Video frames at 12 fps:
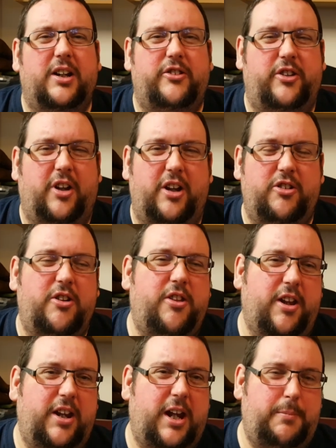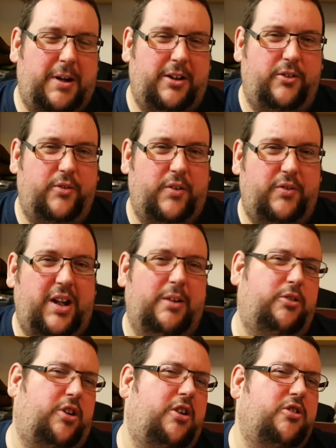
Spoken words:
So £138.50. It was